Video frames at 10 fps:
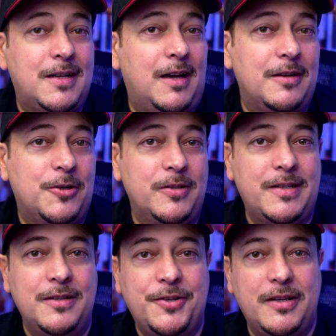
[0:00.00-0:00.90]
the kind of
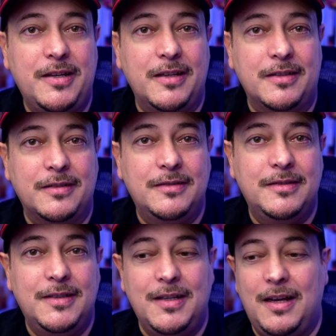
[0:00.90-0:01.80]
content you're going to get.
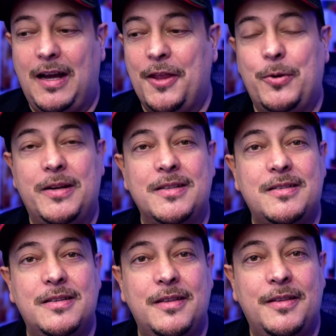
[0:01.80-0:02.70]

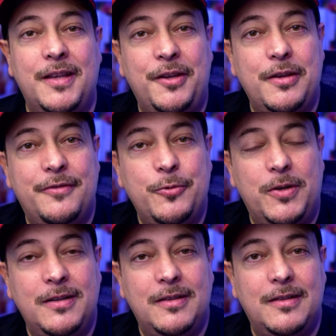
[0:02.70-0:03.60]
Otherwise, thank you,
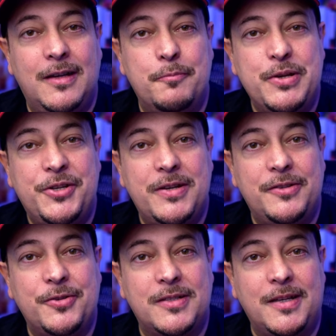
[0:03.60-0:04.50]
everyone. I
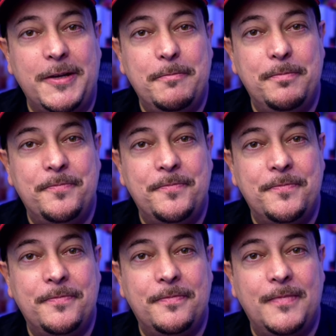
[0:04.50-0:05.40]
appreciate your time,
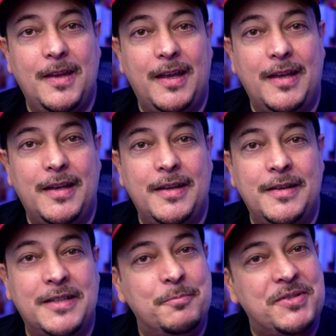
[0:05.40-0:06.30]

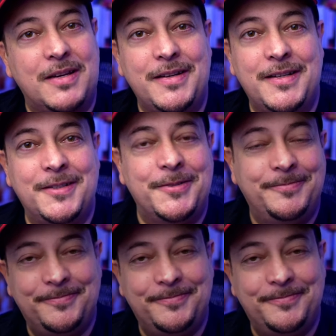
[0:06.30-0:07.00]
and I'm signing out.